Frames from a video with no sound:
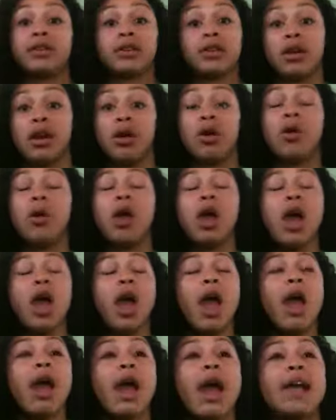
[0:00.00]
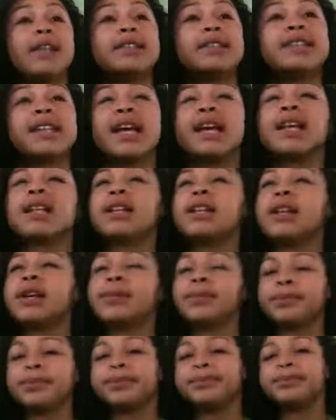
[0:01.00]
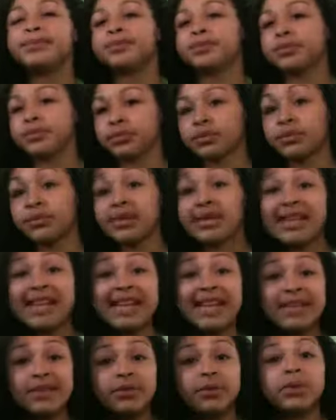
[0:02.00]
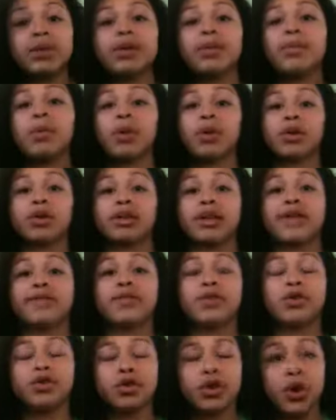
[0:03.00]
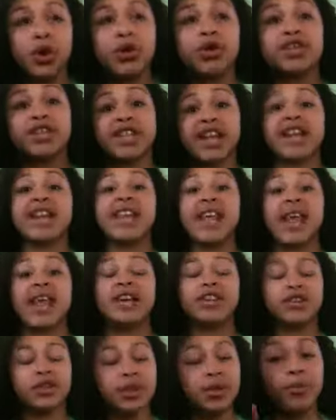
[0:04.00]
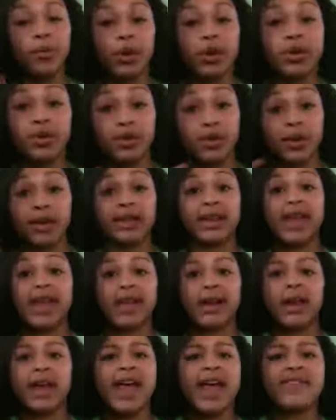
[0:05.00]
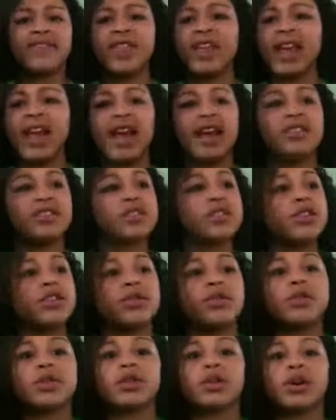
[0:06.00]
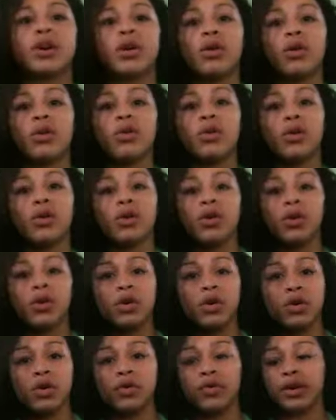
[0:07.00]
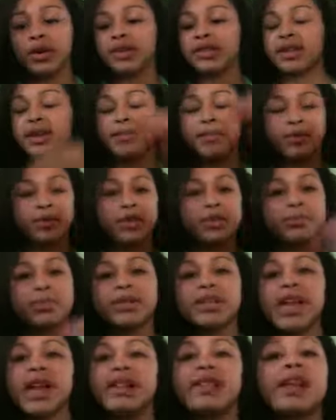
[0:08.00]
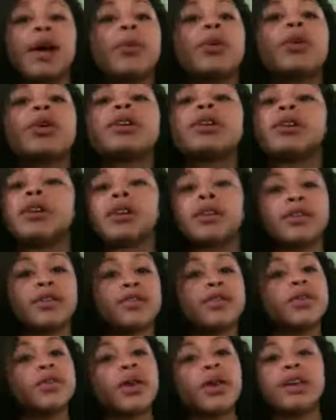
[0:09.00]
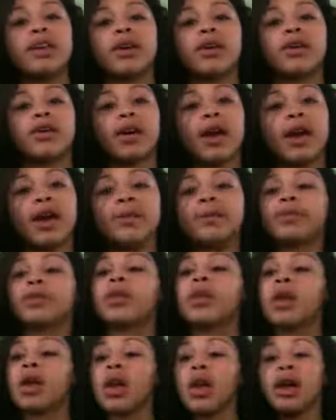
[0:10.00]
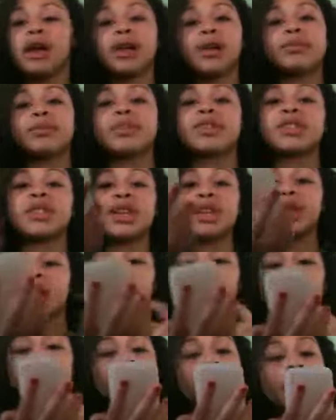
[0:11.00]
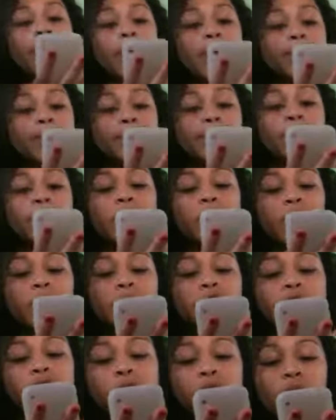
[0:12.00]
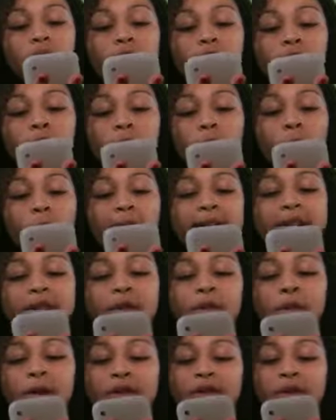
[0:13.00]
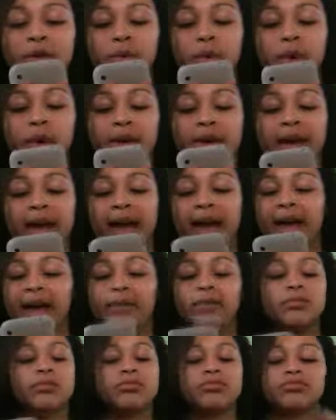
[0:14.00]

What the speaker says: you know. And secondly, it's really important if you show your dedication in what you're doing. Like, if they asked you, you know, for example, just pretend that we're in an interview right now, okay, and I'm just sitting here and I'm like, so why do you want to work at